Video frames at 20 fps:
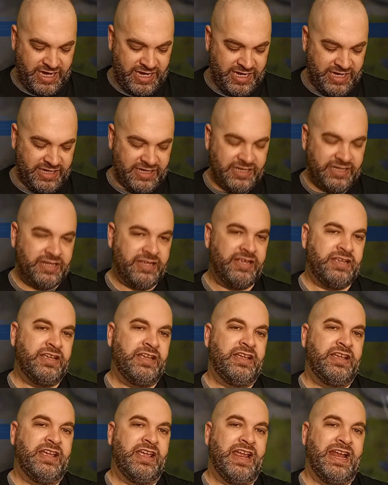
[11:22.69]
I hit it
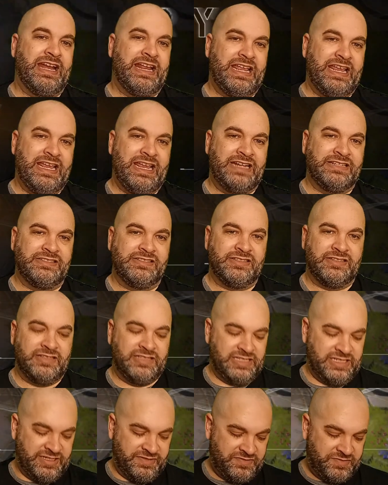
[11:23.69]
and it
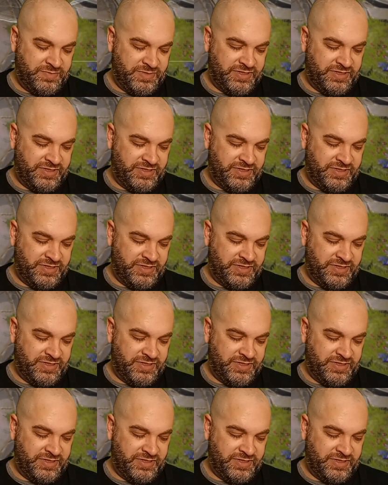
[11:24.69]
instantly gives